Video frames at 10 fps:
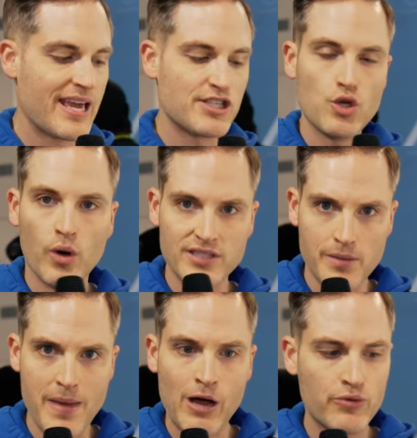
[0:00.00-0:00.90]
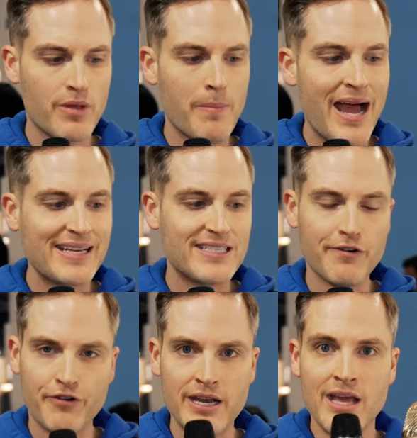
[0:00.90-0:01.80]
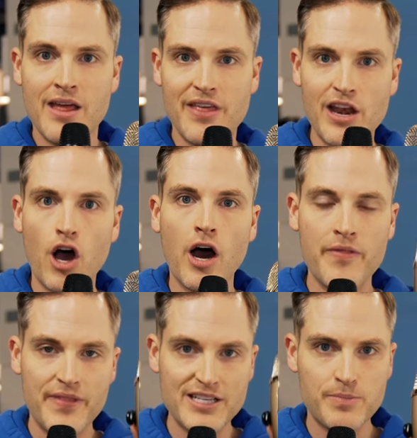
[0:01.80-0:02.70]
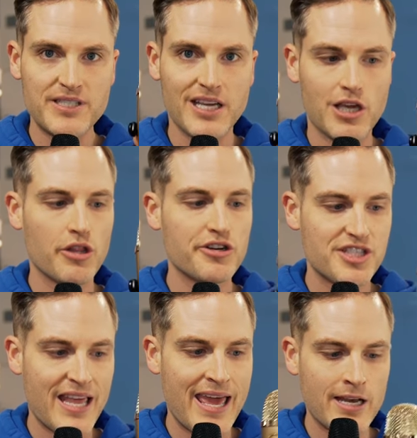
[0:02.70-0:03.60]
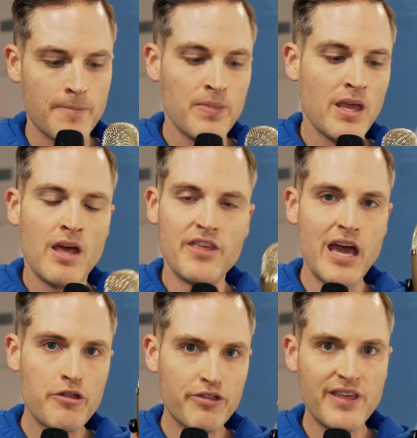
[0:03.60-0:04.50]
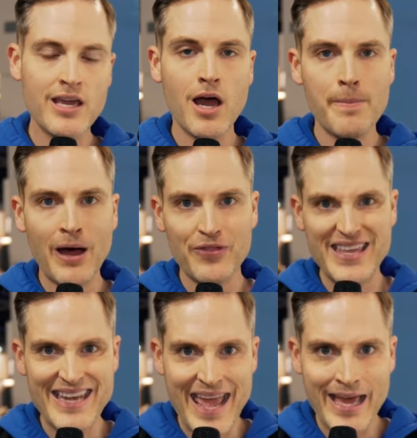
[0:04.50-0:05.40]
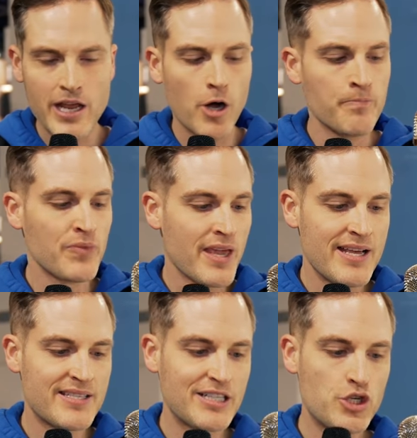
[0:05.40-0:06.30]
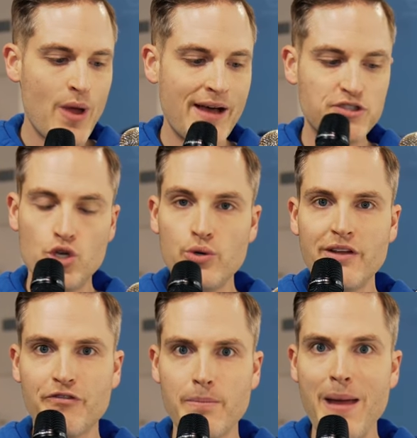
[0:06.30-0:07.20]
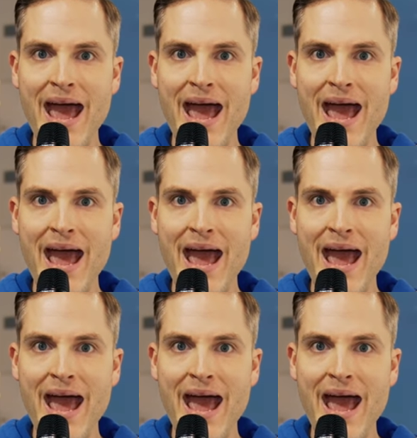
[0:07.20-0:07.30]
case you want to mount the mic different than on this particular stand. The other thing about the Nano is that you have two different